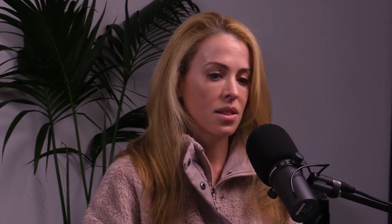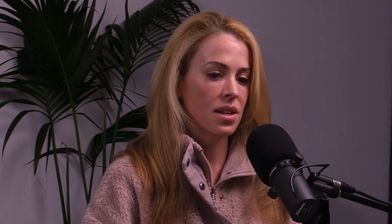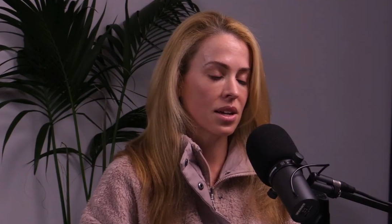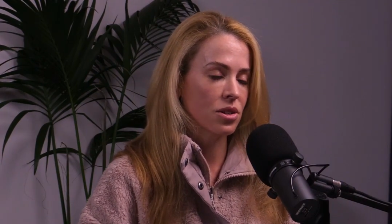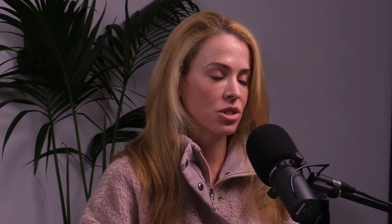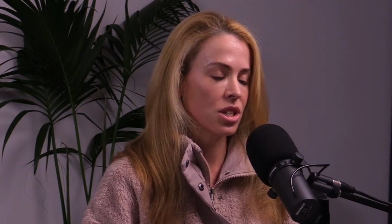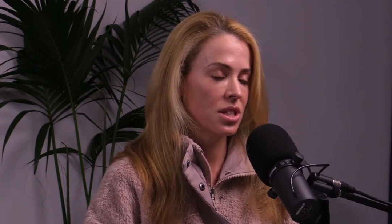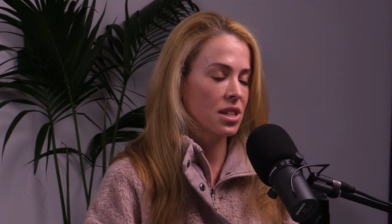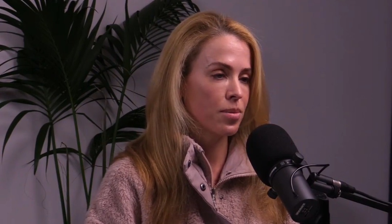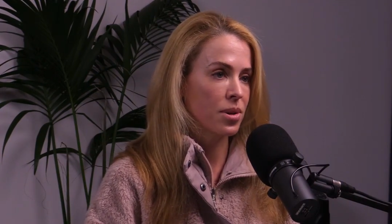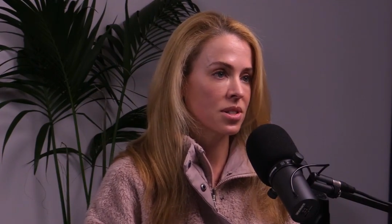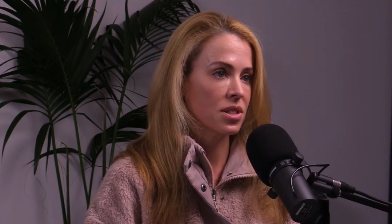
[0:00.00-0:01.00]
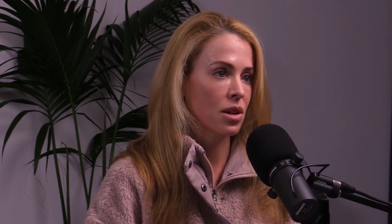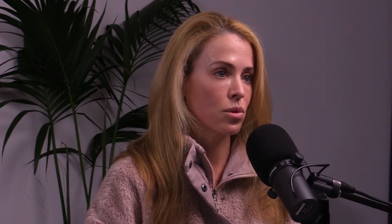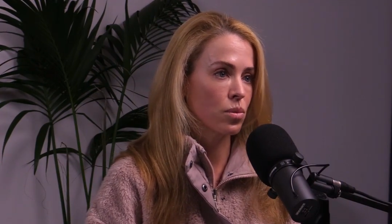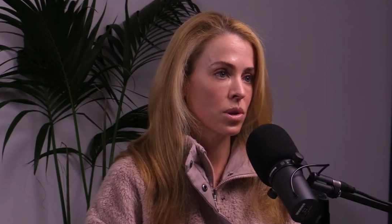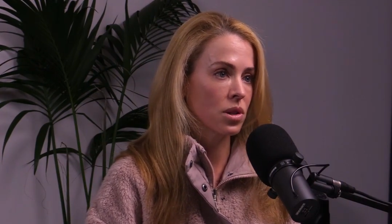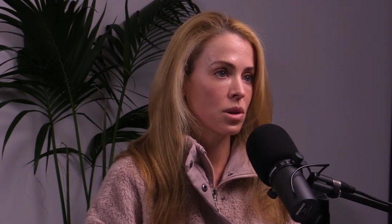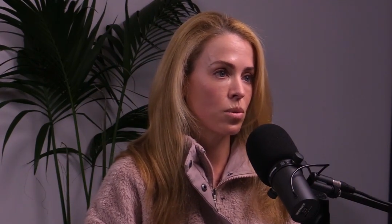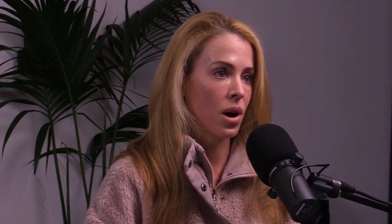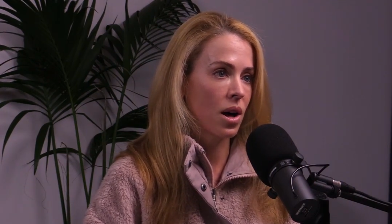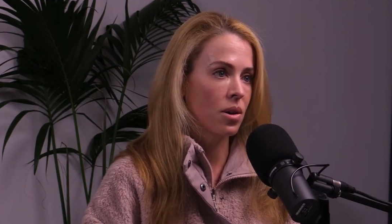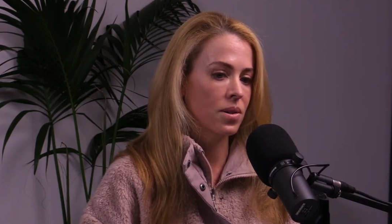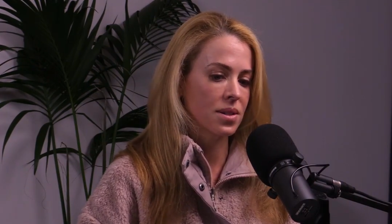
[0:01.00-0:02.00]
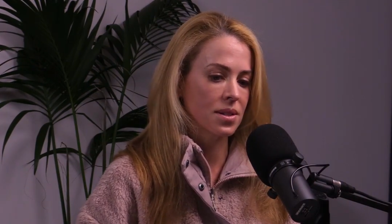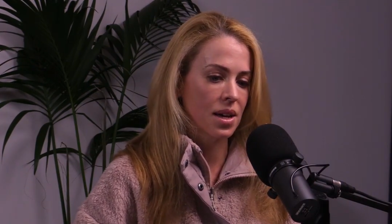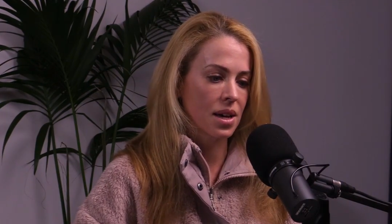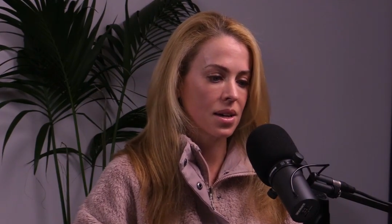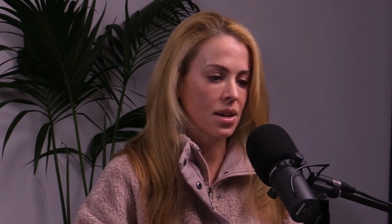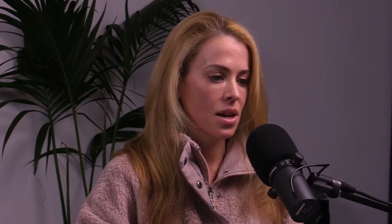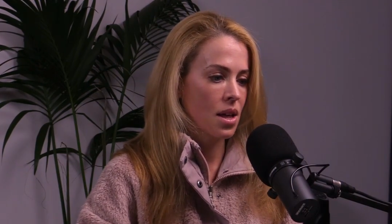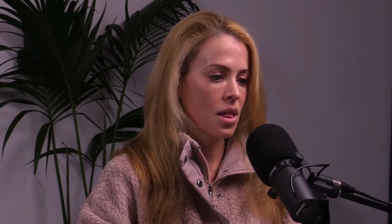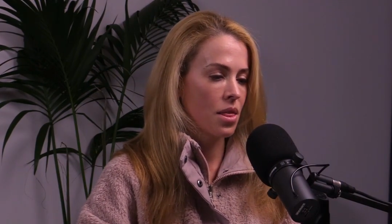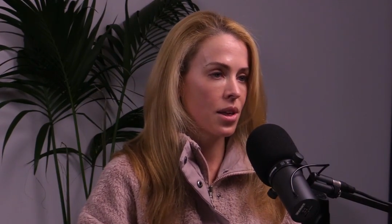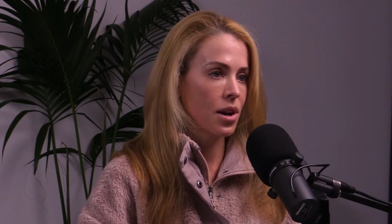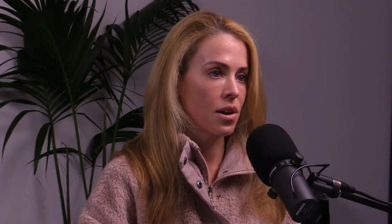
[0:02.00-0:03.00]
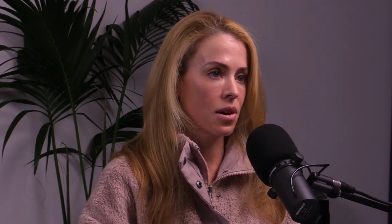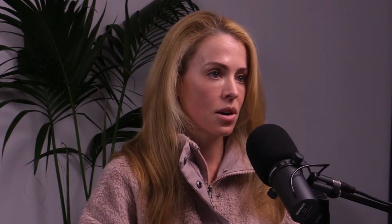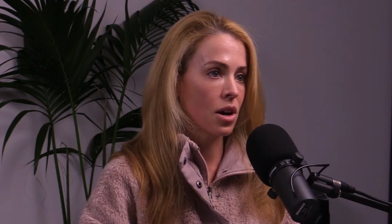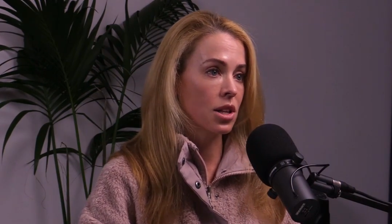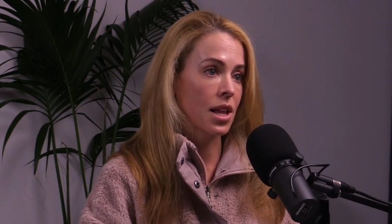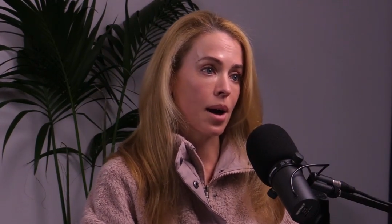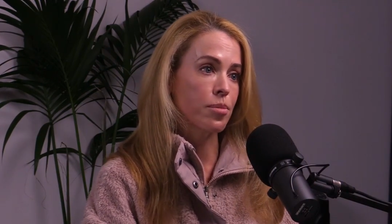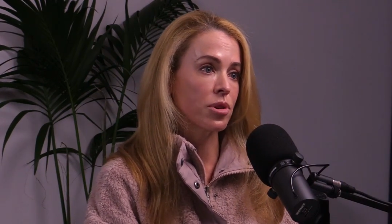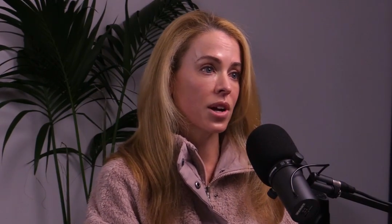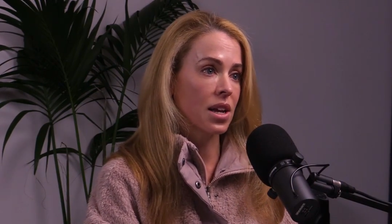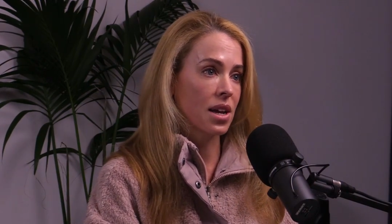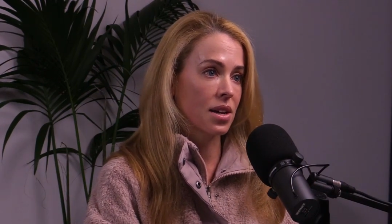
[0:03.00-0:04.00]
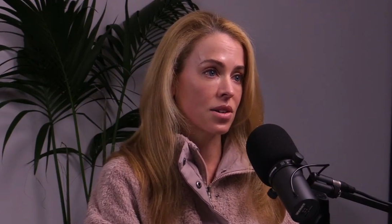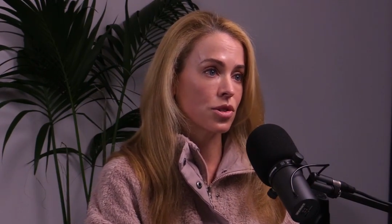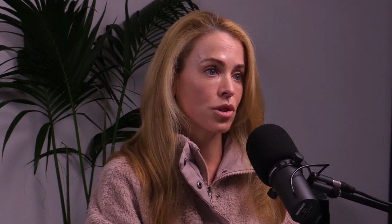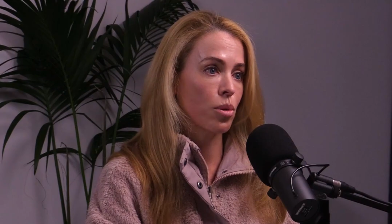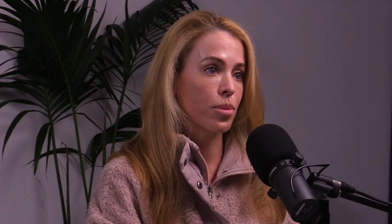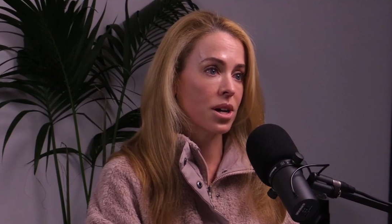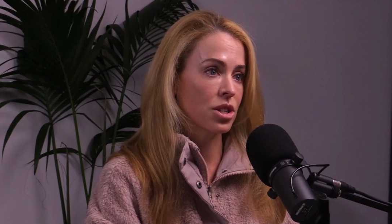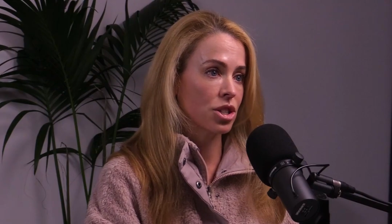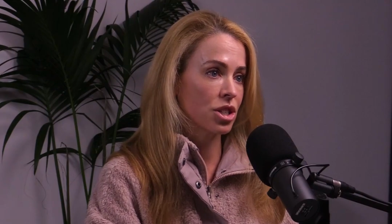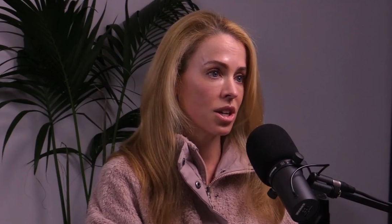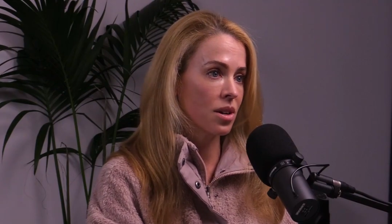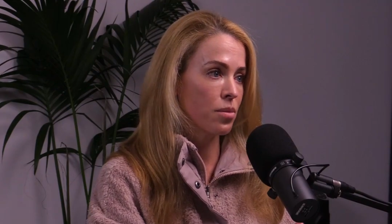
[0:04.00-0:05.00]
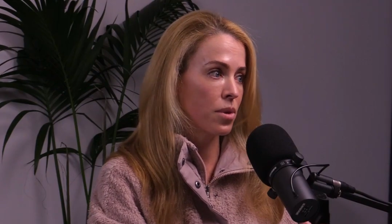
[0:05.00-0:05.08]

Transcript: the energy team has done really well is like they're collaborating so much,